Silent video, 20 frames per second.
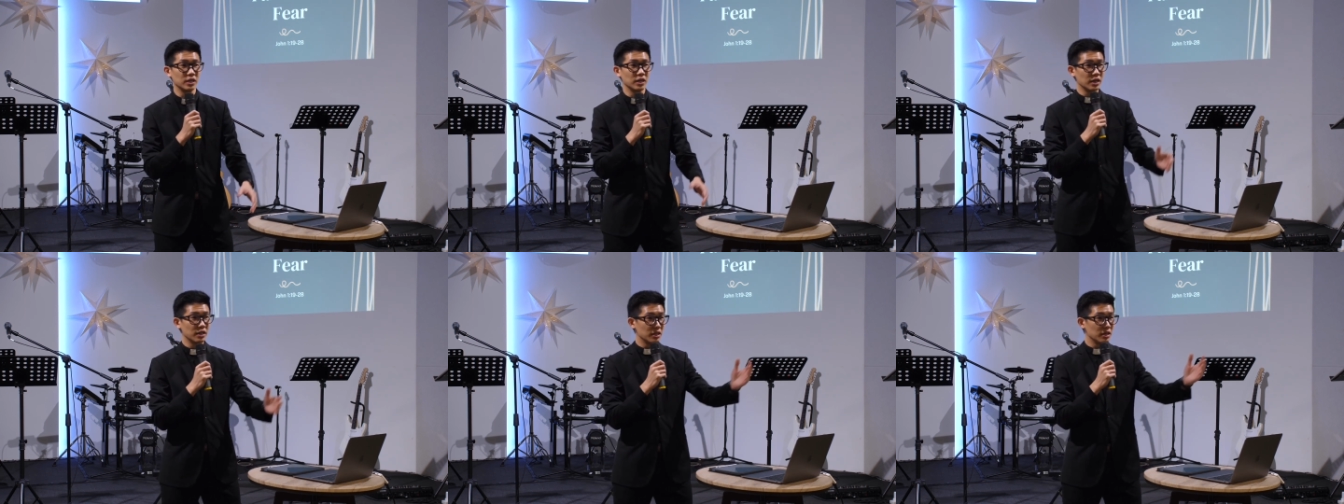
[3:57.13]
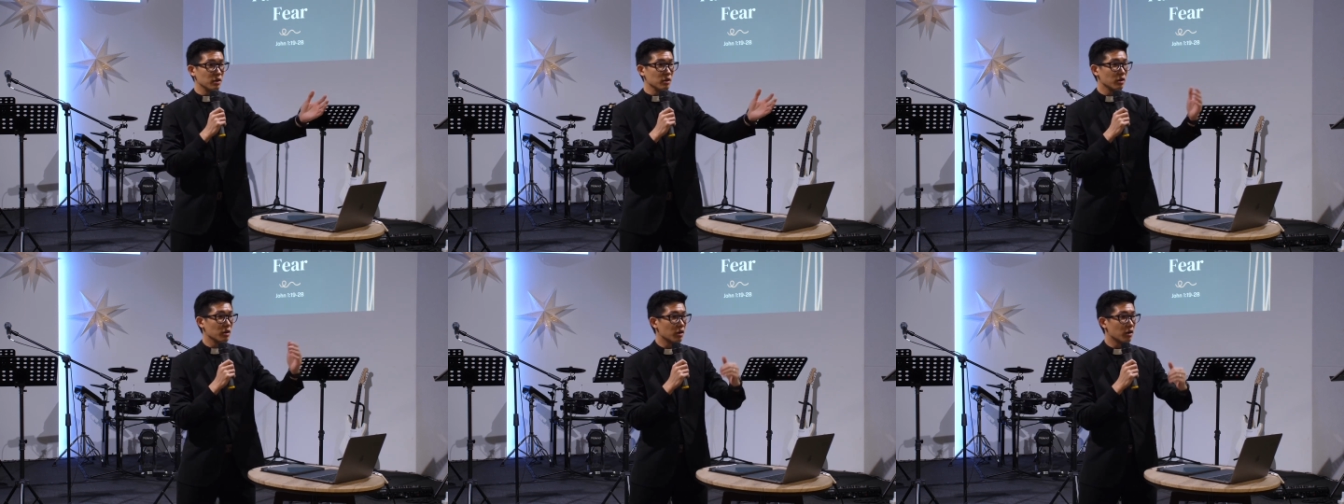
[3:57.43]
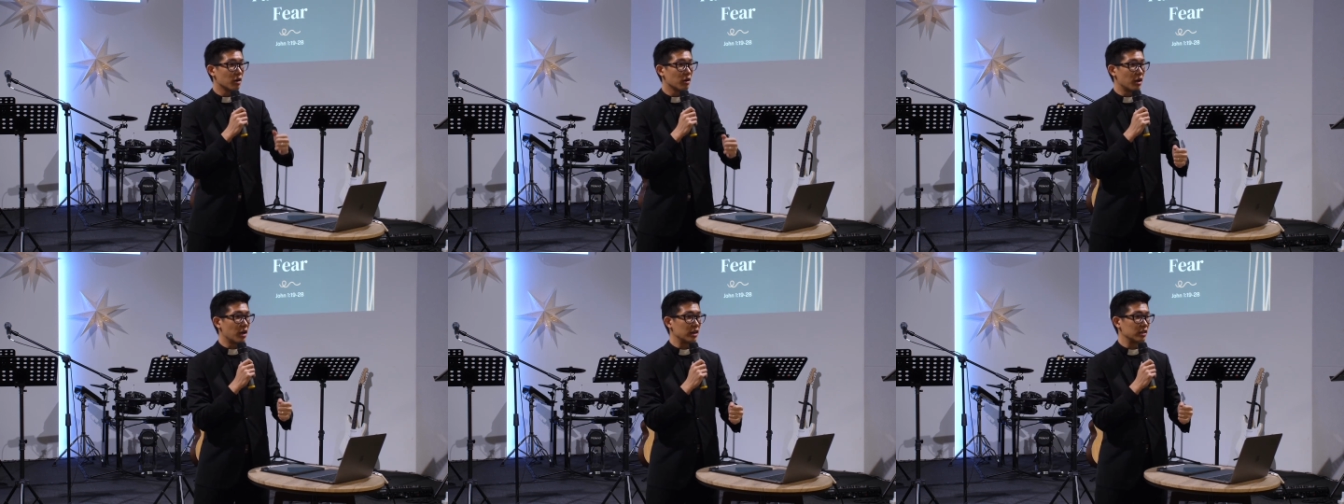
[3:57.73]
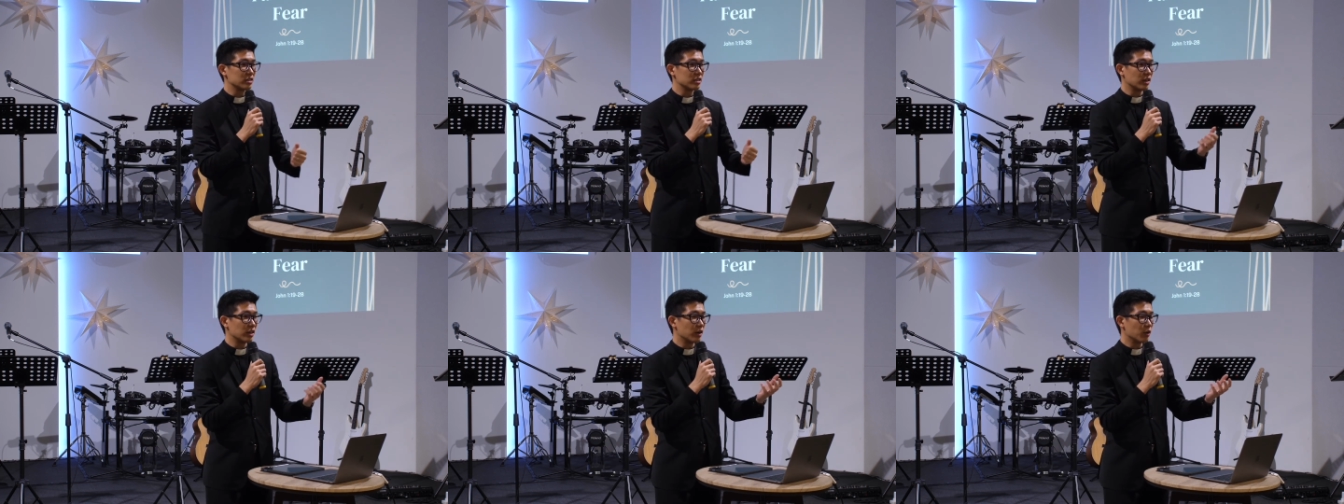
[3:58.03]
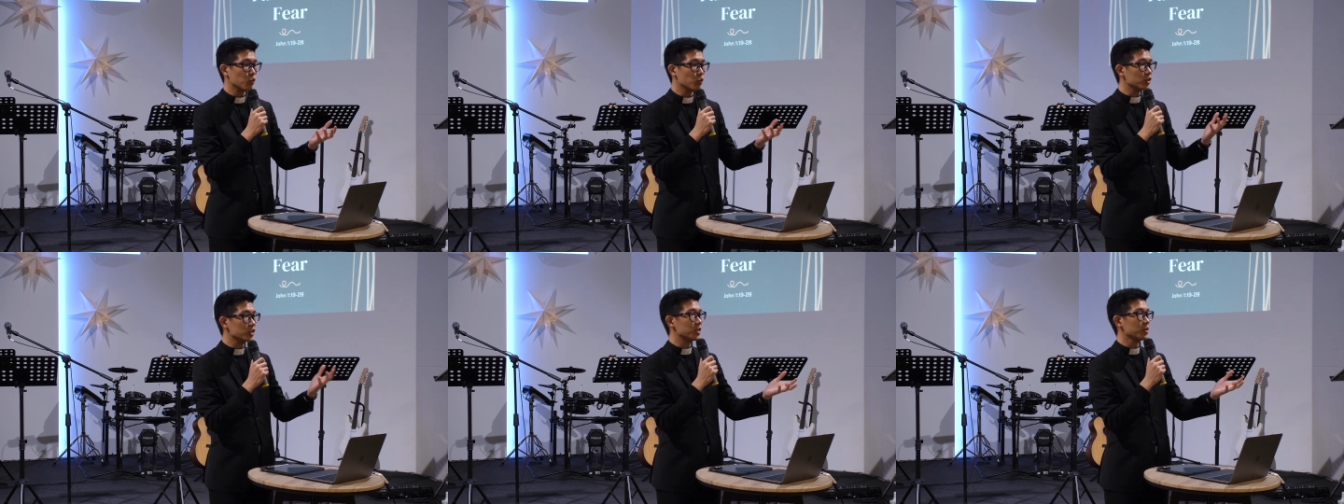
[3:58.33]
And I think as
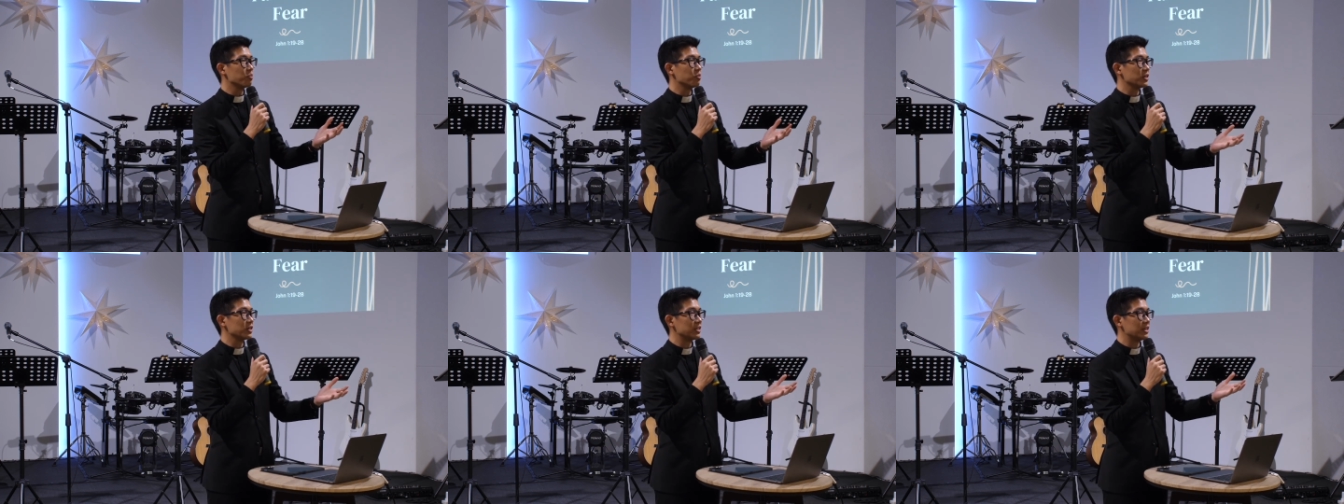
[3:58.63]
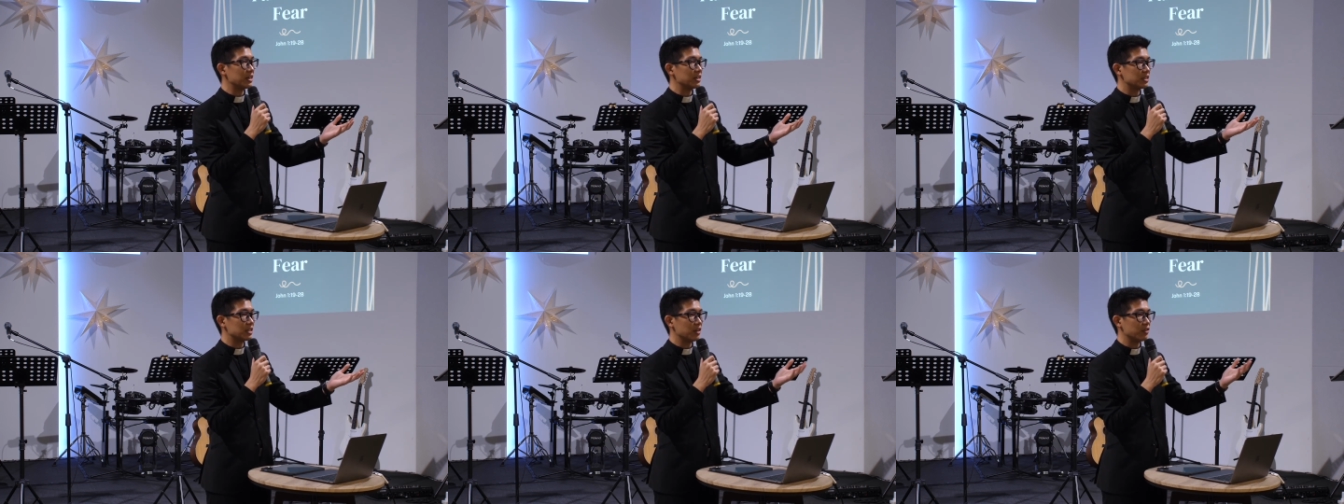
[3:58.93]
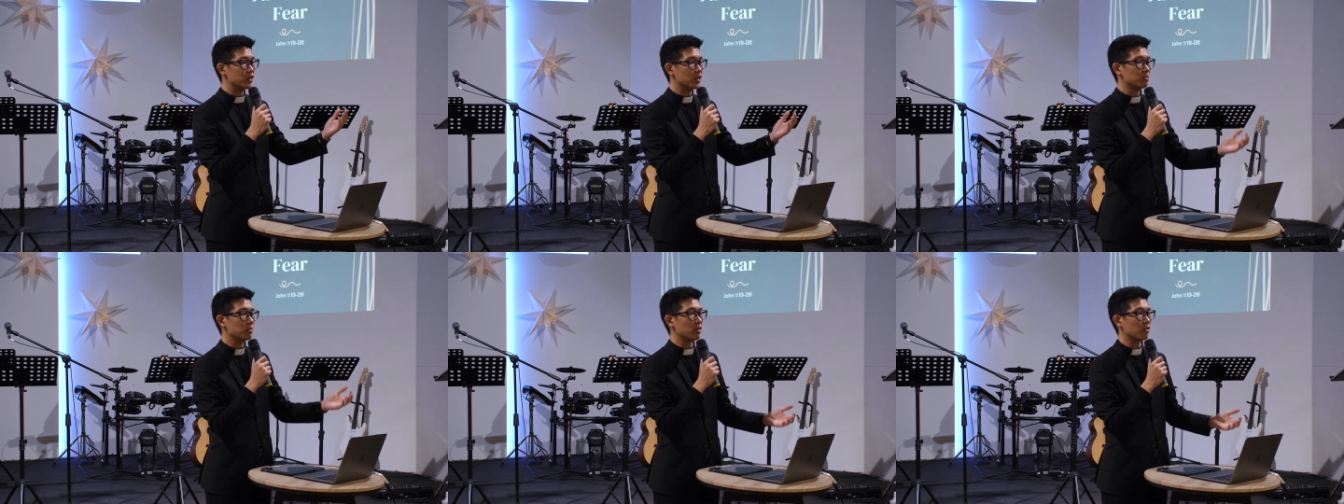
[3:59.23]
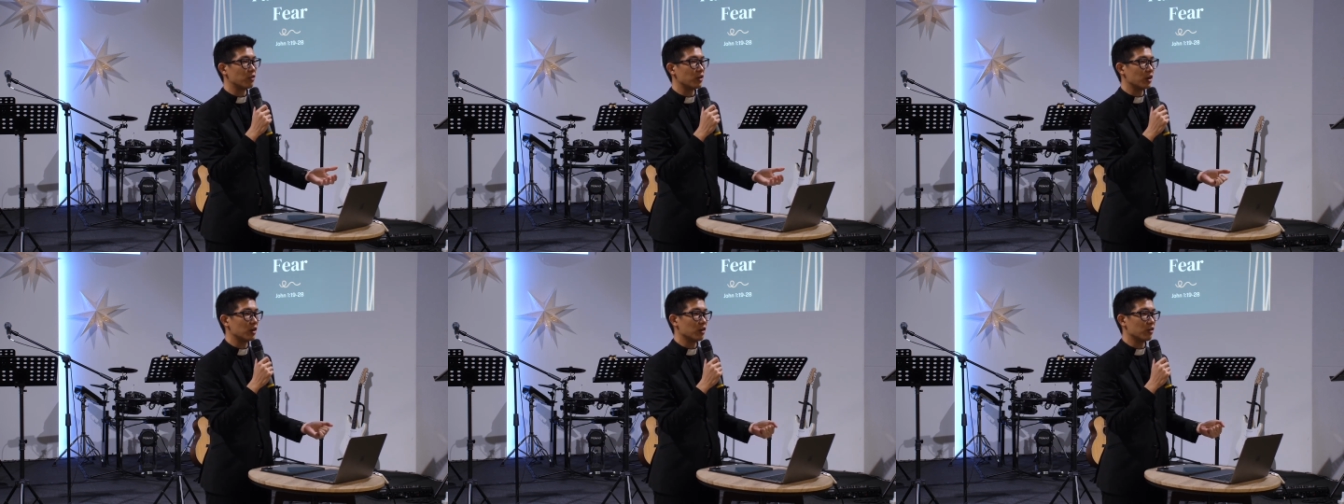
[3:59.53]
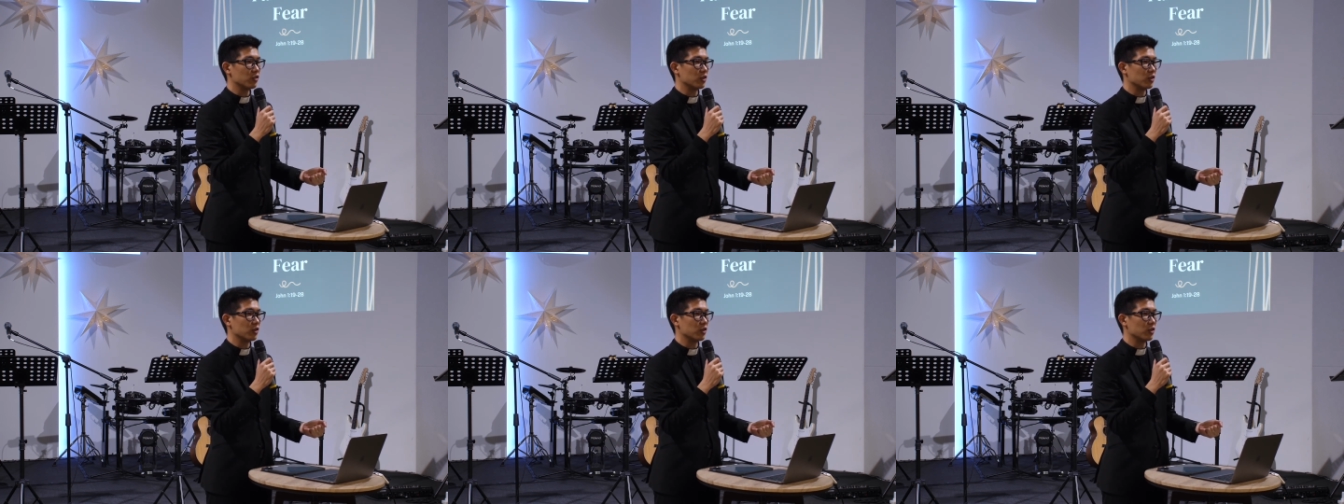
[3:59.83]
worshippers, let's give them a round of